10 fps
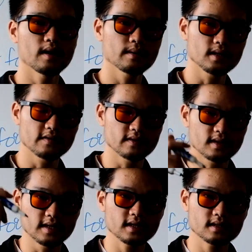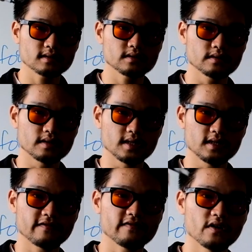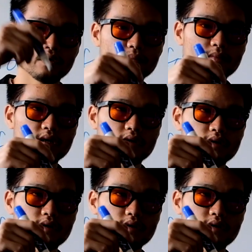I'm going to leave a link to the foam